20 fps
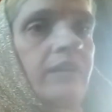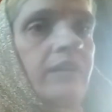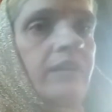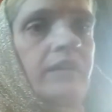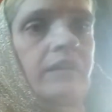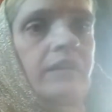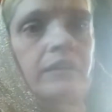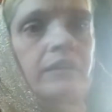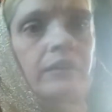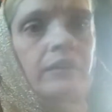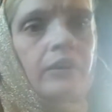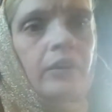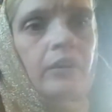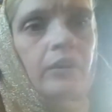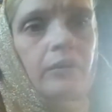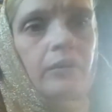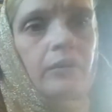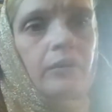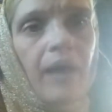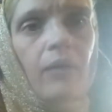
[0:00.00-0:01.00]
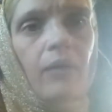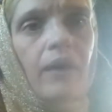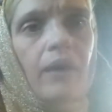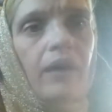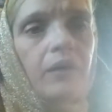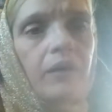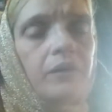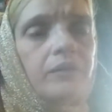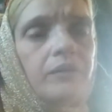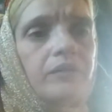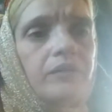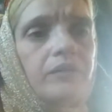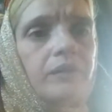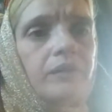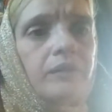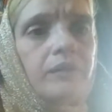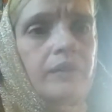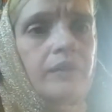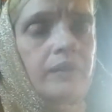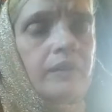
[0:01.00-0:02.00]
and the powwows.
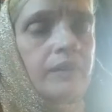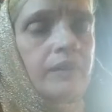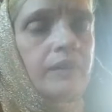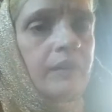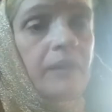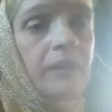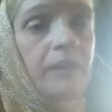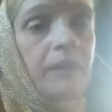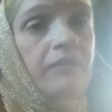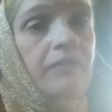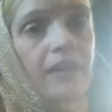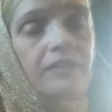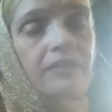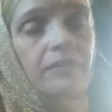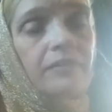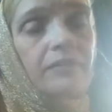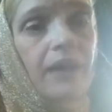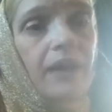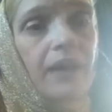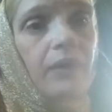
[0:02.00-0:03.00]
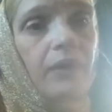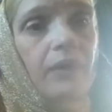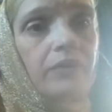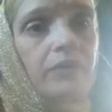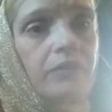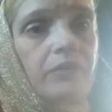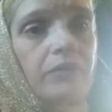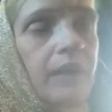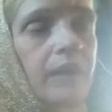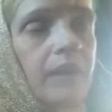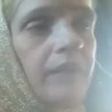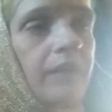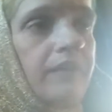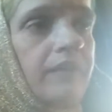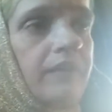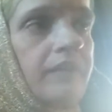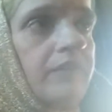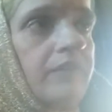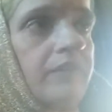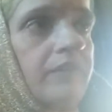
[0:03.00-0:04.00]
And I'm gonna have lots of powwows throughout
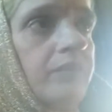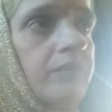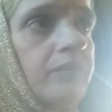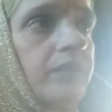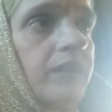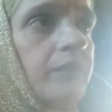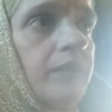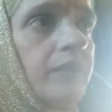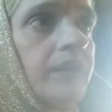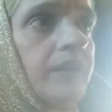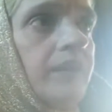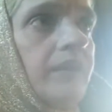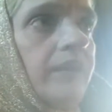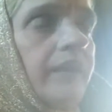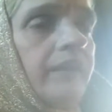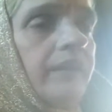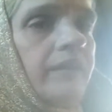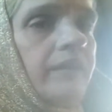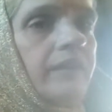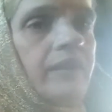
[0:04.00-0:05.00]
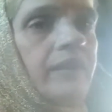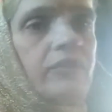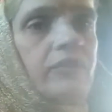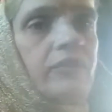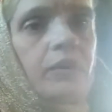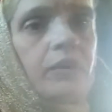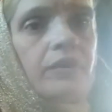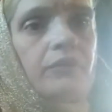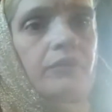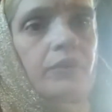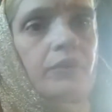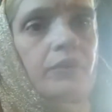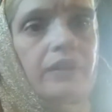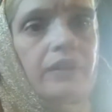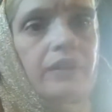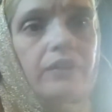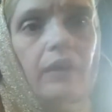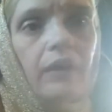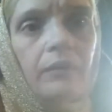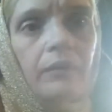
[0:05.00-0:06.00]
this. There's going to be like each one for
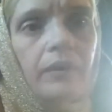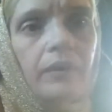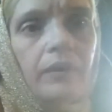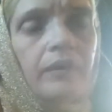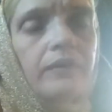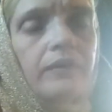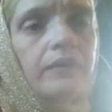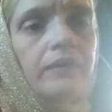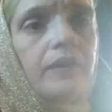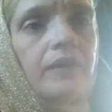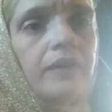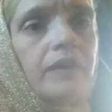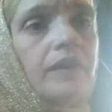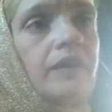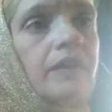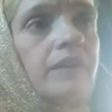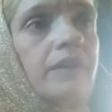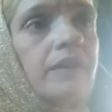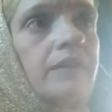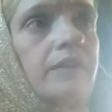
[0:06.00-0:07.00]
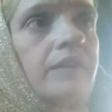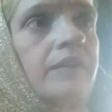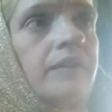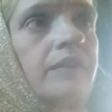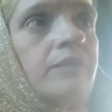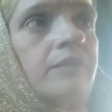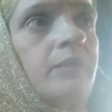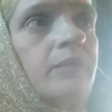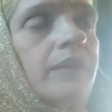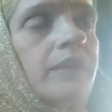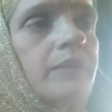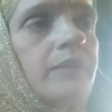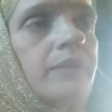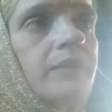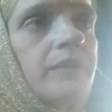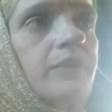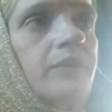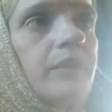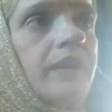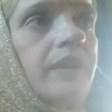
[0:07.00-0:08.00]
each element that we're going to
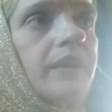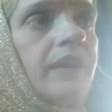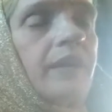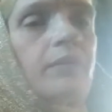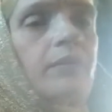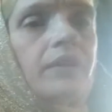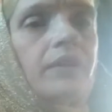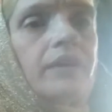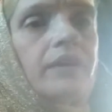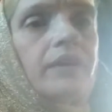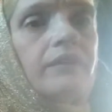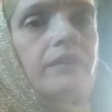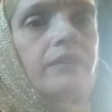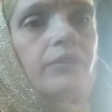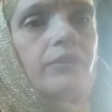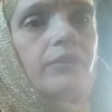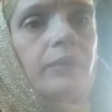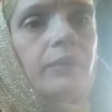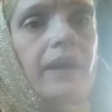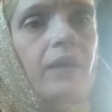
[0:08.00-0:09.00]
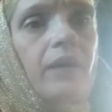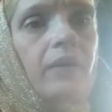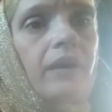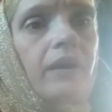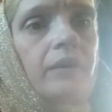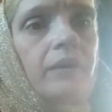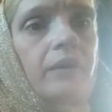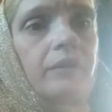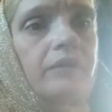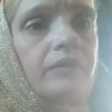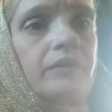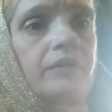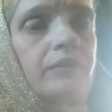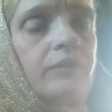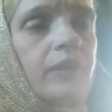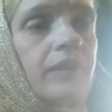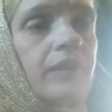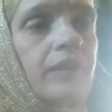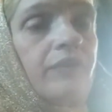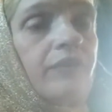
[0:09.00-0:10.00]
be doing, I believe, for the powwows, if
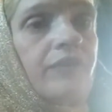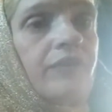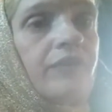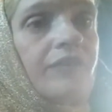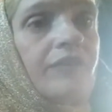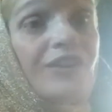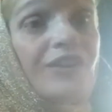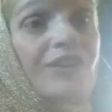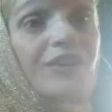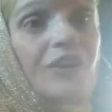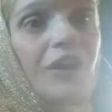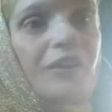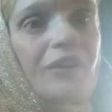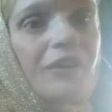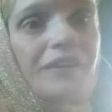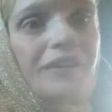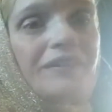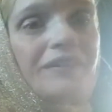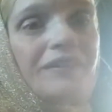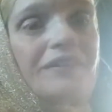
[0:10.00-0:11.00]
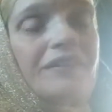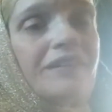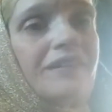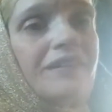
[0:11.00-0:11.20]
we can fit it all in.